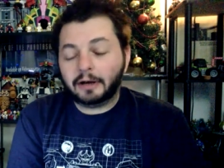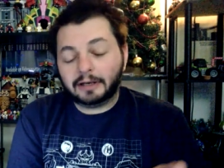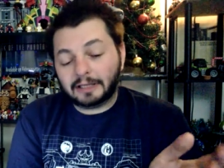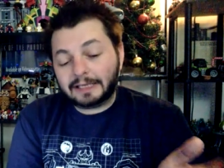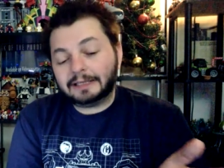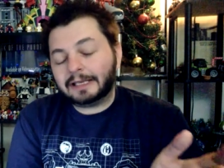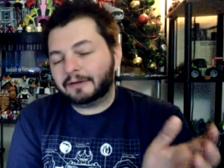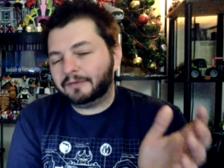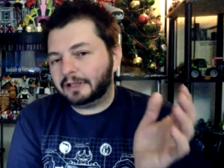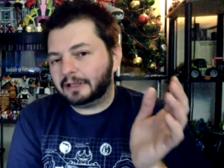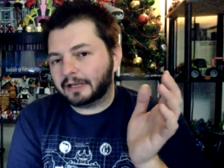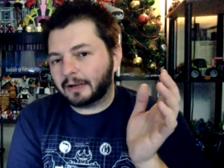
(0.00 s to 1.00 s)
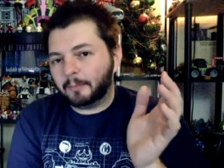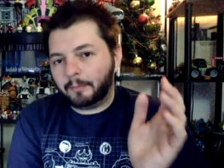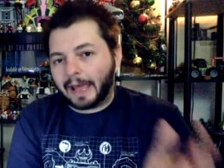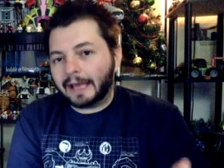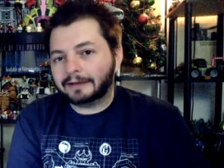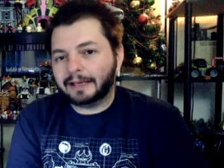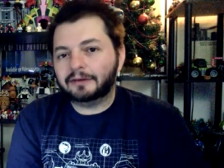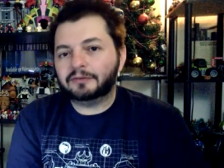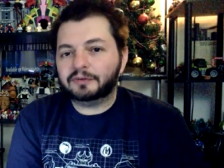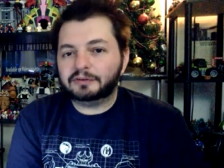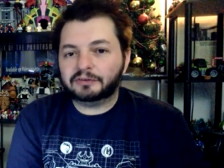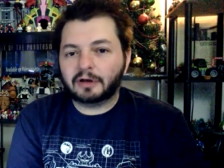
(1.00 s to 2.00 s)
And lately, I've hit like a bad case of
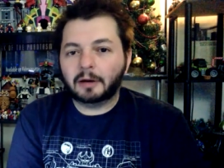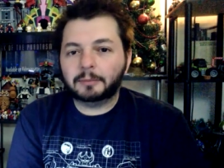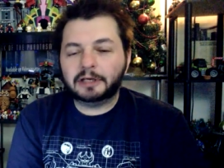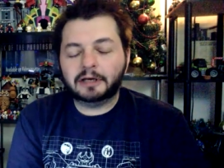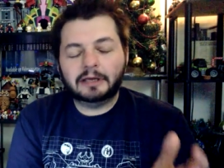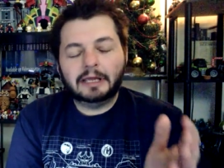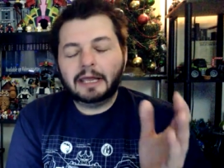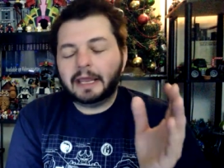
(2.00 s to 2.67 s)
insomnia,